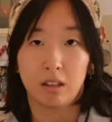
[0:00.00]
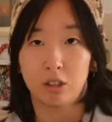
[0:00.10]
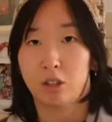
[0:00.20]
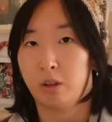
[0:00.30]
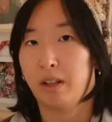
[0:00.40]

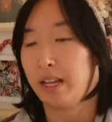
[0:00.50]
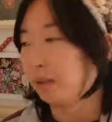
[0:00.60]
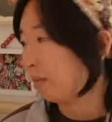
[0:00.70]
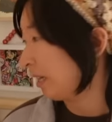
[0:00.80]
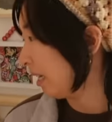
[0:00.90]
So
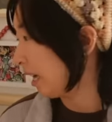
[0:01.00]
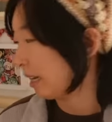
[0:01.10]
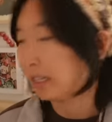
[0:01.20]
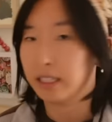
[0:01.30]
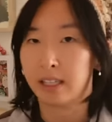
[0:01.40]
last minute I
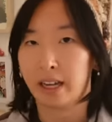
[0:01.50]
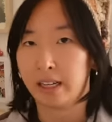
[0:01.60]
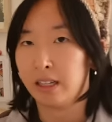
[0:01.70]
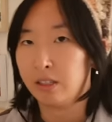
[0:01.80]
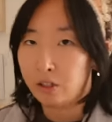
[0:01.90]

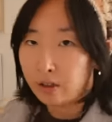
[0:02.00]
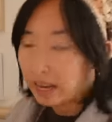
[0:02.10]
decided to